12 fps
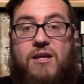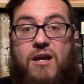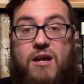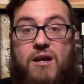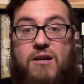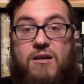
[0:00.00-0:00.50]

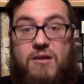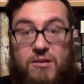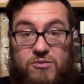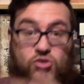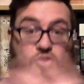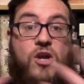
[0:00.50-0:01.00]
a
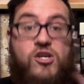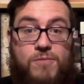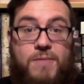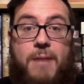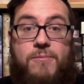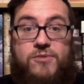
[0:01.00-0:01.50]
treasure
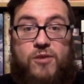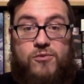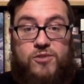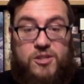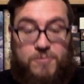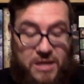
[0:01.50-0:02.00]
map, so
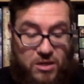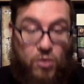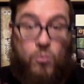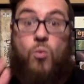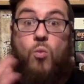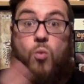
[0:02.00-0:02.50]
to speak,
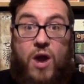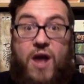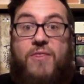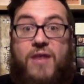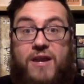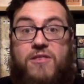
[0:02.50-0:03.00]
on
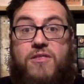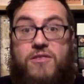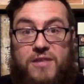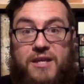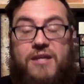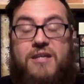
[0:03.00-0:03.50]
where they
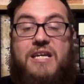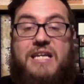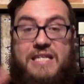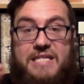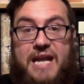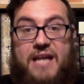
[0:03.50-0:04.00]
think
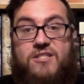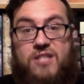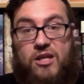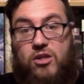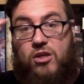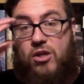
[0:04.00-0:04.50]
next
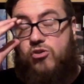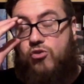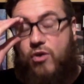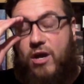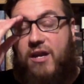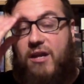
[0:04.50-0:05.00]
they're going to go
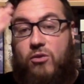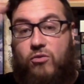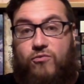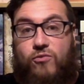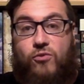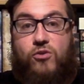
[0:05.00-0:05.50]
try and look
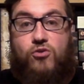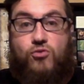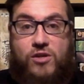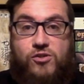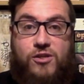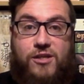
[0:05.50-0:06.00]
for the
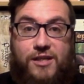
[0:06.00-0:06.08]
treasure.